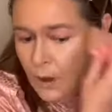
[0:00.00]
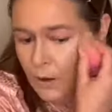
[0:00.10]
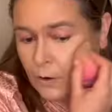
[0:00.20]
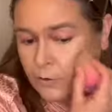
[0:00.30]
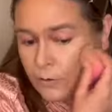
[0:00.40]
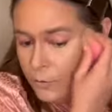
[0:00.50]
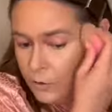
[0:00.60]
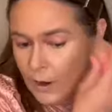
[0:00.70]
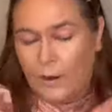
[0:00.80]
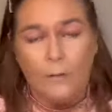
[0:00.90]
Because those
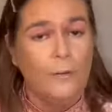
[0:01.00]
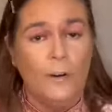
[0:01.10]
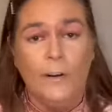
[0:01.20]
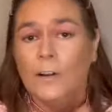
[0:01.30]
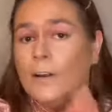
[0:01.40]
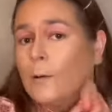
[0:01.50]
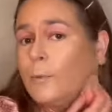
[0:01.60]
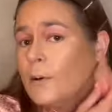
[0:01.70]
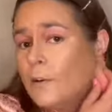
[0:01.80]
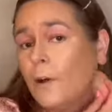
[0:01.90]
I really
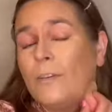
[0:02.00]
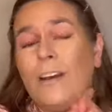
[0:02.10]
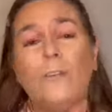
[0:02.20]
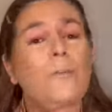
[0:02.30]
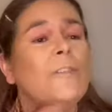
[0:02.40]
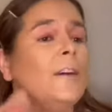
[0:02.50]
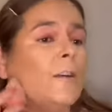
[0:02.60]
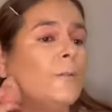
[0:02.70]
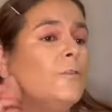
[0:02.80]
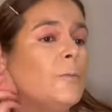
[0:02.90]
epically love. I love my
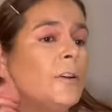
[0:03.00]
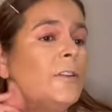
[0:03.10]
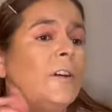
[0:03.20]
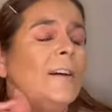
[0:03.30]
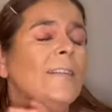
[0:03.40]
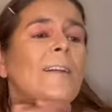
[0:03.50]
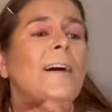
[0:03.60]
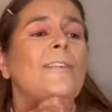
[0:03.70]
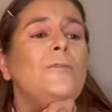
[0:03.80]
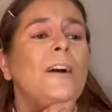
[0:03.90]
videos, but
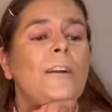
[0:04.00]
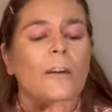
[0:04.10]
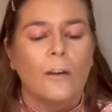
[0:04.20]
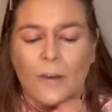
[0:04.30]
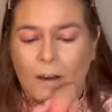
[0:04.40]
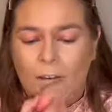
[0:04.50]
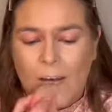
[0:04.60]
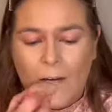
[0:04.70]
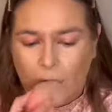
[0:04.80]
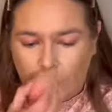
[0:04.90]
I do get a lot of energy
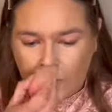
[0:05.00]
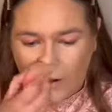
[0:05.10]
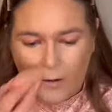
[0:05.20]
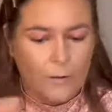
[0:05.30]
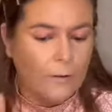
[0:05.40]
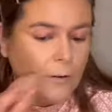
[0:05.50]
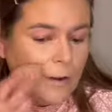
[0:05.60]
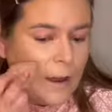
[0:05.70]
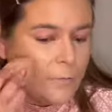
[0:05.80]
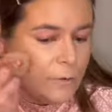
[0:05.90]
out of the
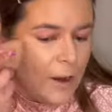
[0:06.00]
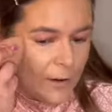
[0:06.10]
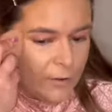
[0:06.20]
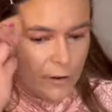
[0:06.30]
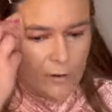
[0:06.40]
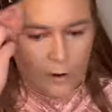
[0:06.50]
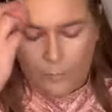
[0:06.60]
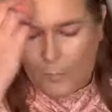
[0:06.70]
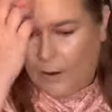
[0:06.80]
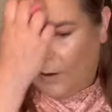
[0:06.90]
live reaction
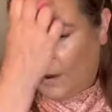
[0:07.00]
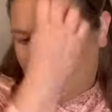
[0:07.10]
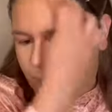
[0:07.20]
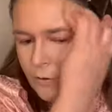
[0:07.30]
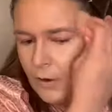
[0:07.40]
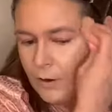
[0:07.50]
of my lives.